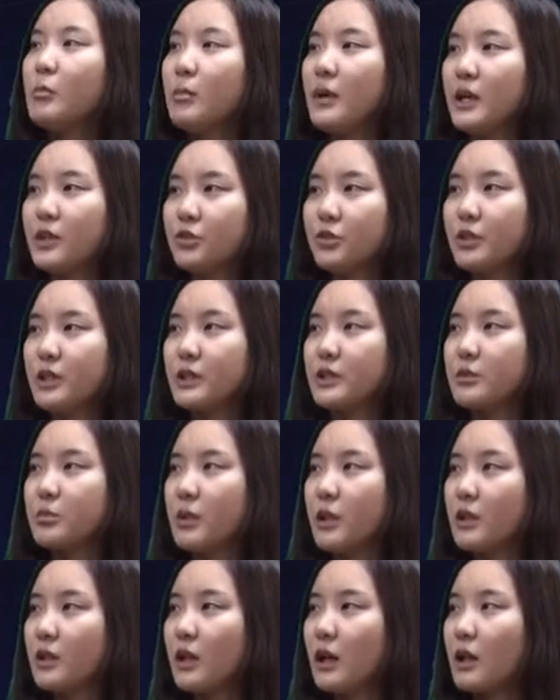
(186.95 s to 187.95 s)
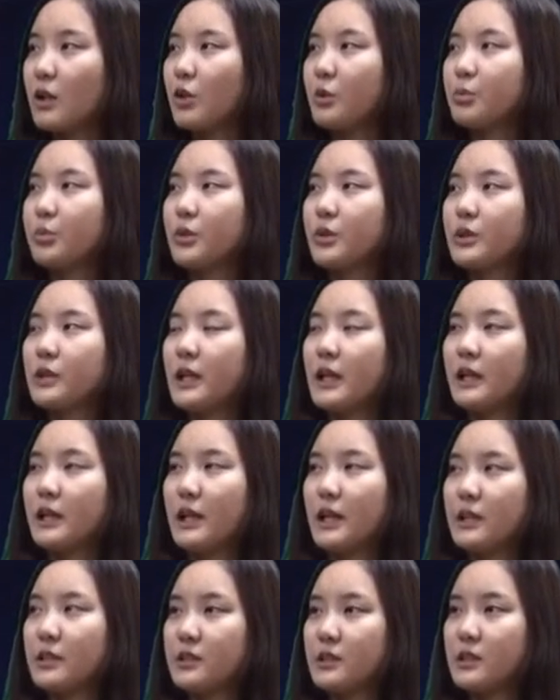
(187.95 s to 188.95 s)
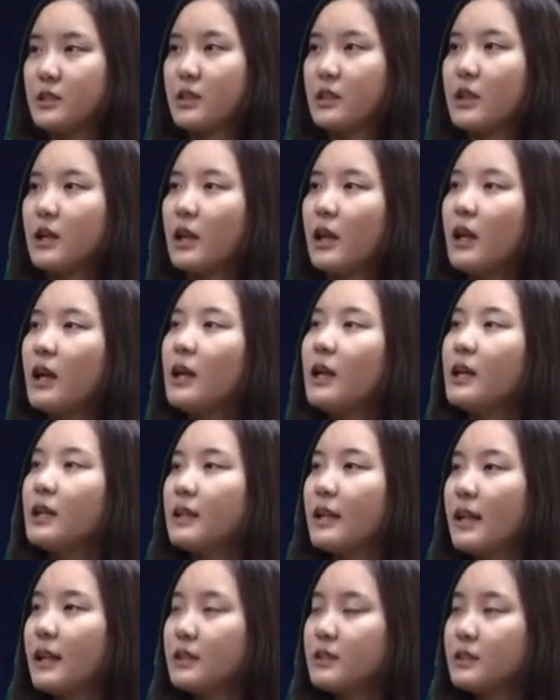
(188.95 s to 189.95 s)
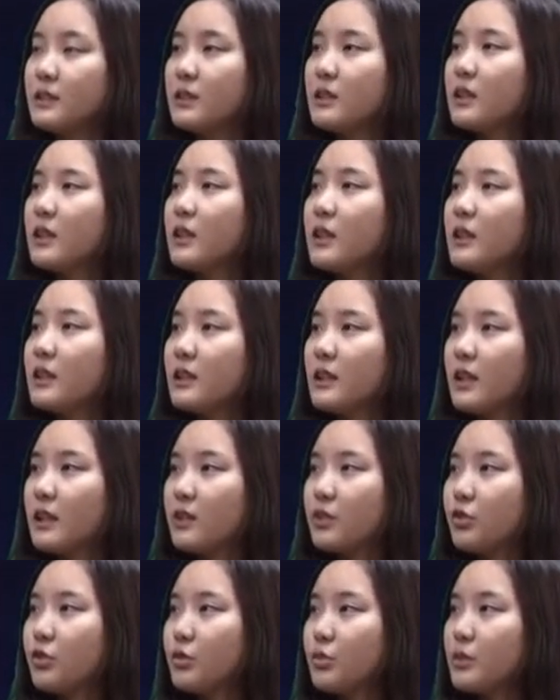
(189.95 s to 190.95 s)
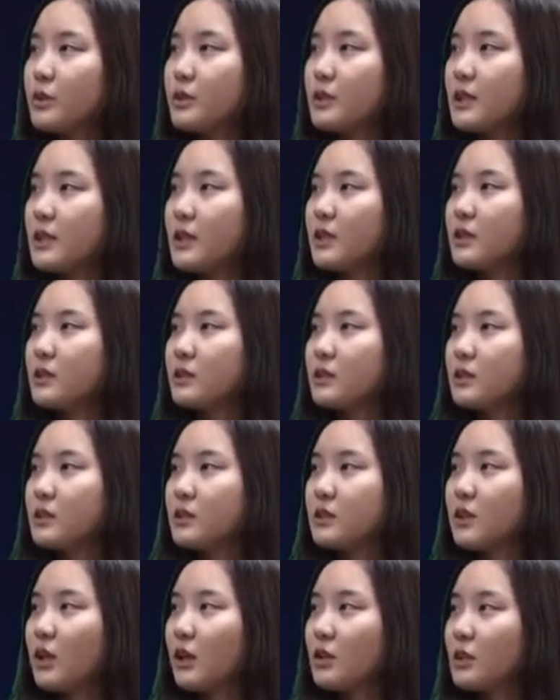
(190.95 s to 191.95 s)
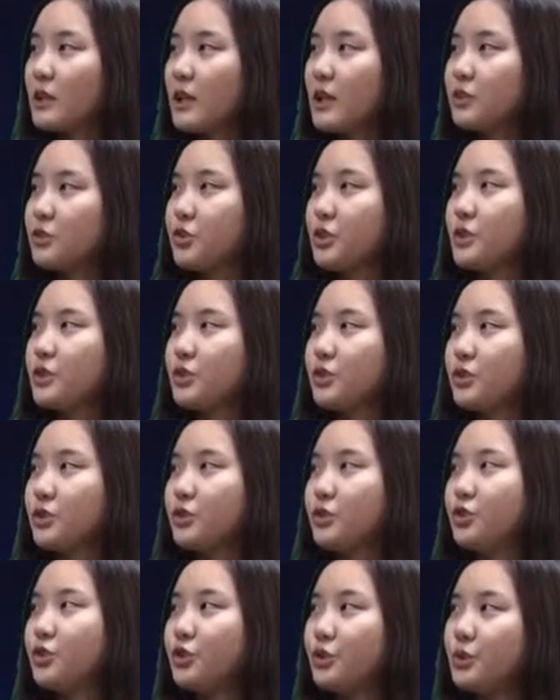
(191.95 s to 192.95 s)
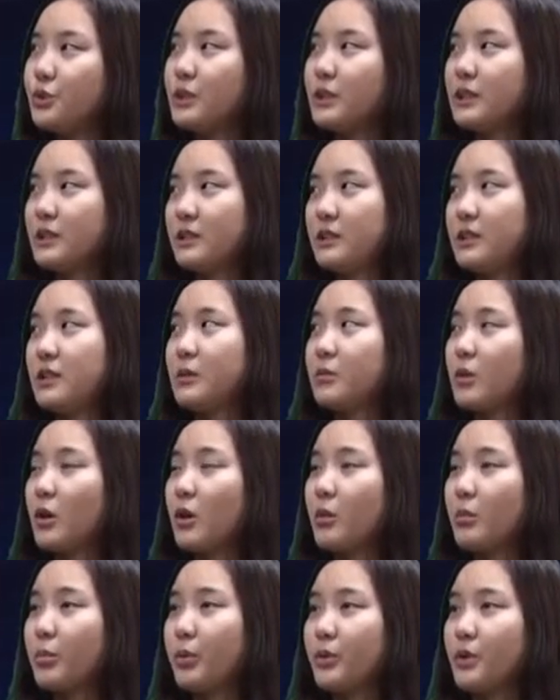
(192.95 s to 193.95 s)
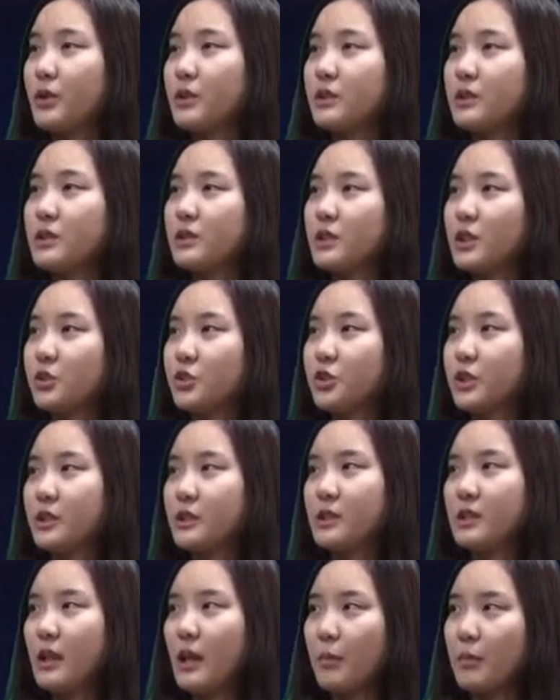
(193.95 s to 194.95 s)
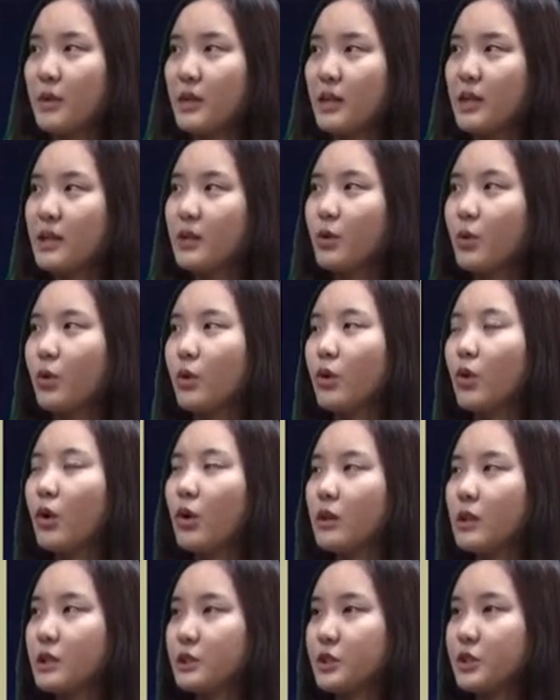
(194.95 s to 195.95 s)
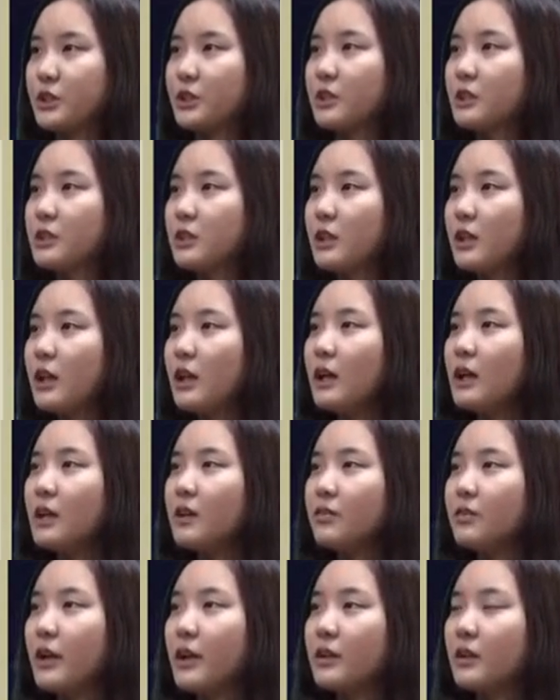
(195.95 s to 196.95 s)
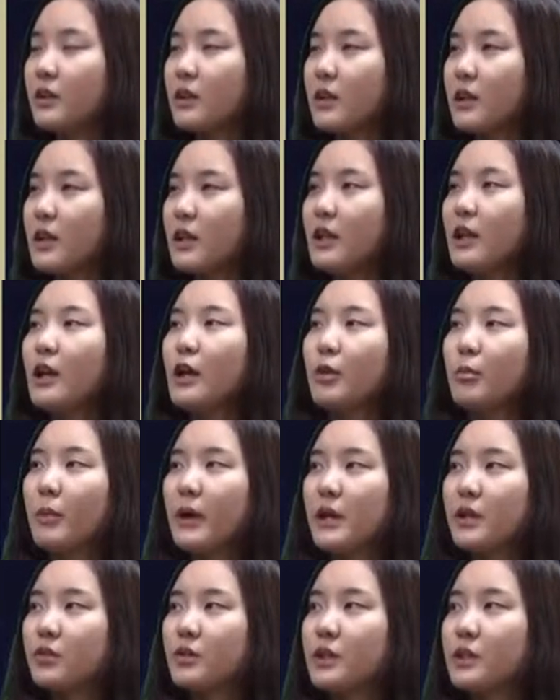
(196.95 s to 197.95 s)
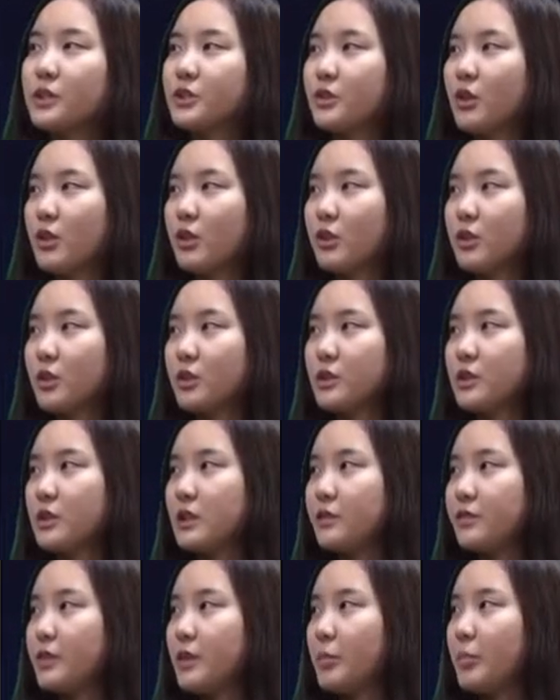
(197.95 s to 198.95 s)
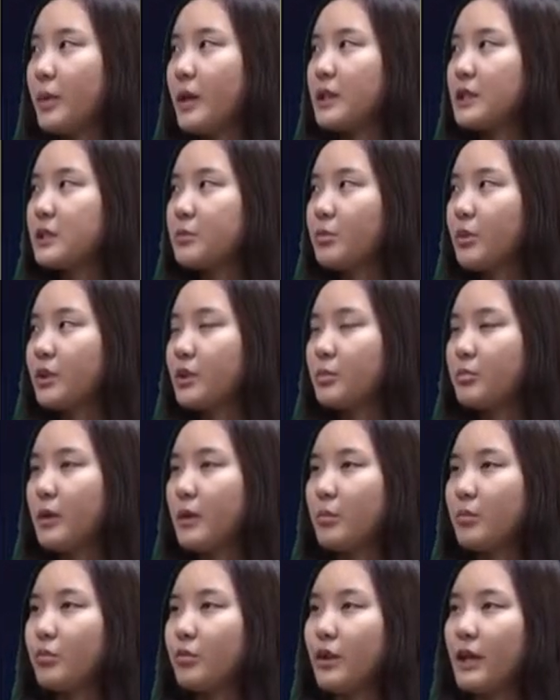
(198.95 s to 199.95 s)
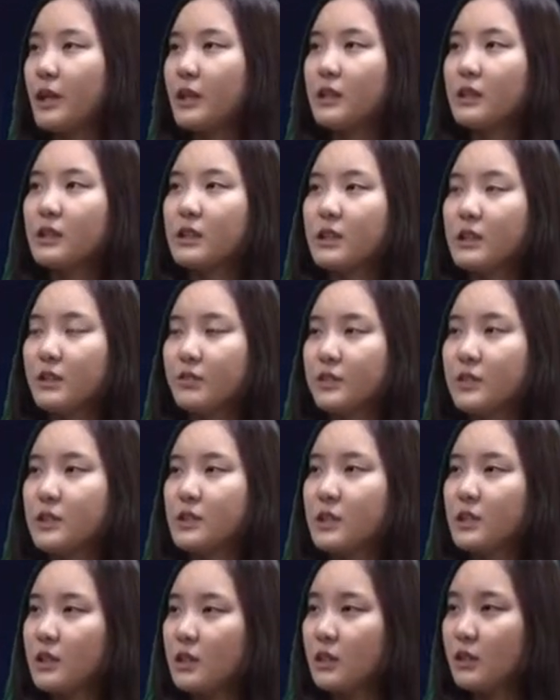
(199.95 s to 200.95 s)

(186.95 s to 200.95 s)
matrix metalloproteinase. Next, that tumor cell attaches to new ECM components such as laminin or collagens. Finally, migration occurs if the basement membrane cleaves.